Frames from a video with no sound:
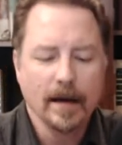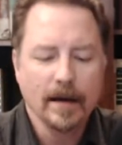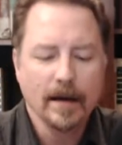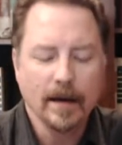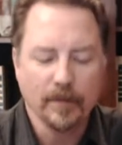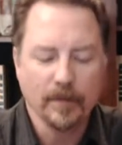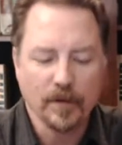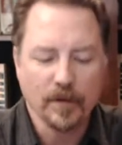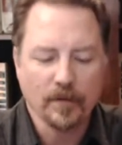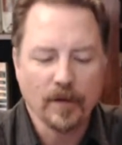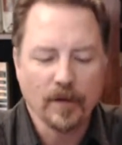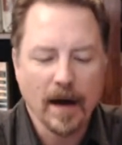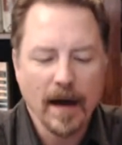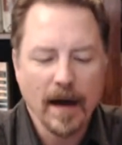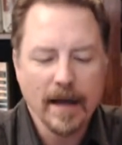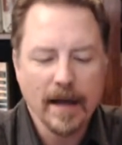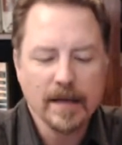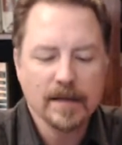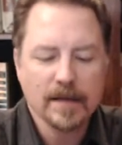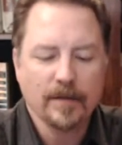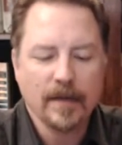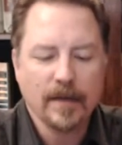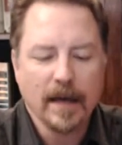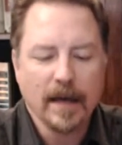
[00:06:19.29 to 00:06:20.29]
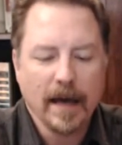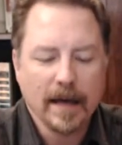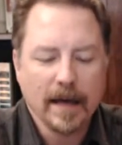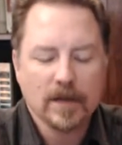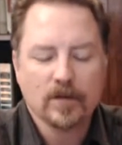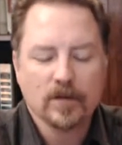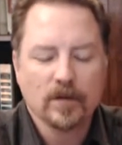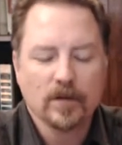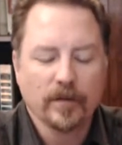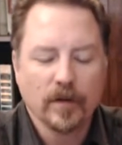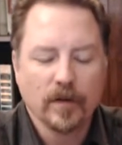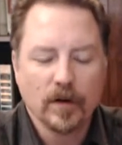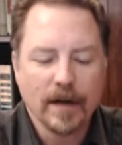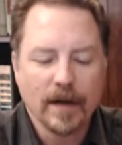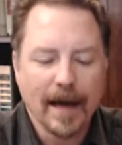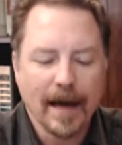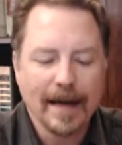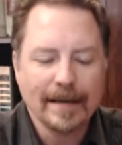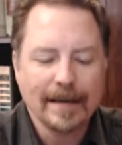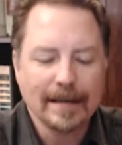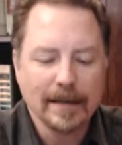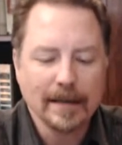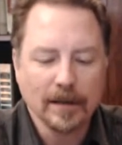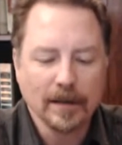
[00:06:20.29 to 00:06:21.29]
of the rise of the extrovert
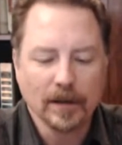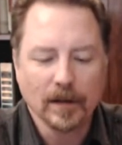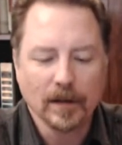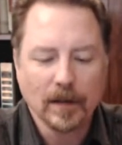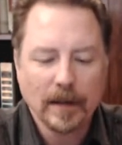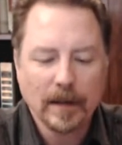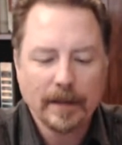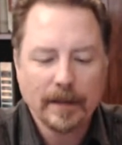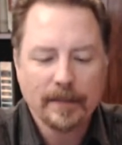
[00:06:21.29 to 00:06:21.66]
ideal.